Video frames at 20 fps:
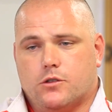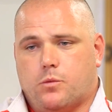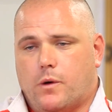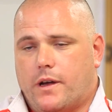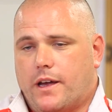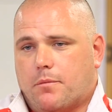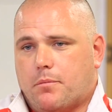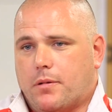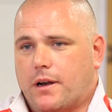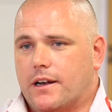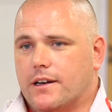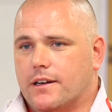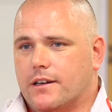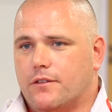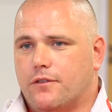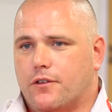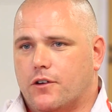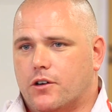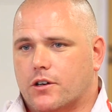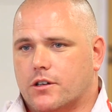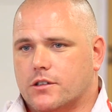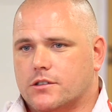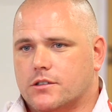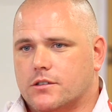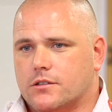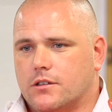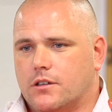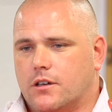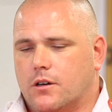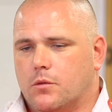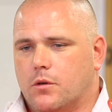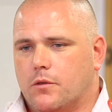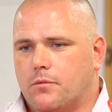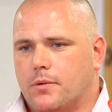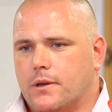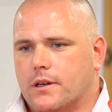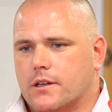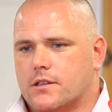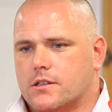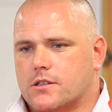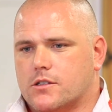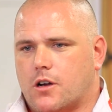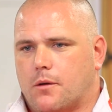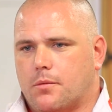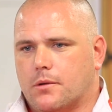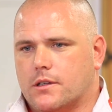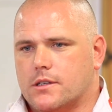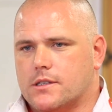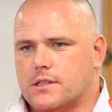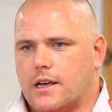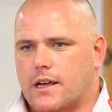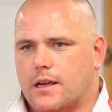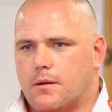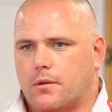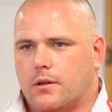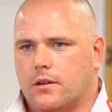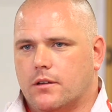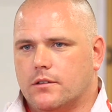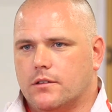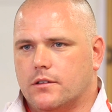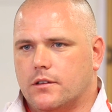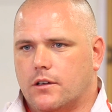worked brilliantly for us. We've been at the top of the table,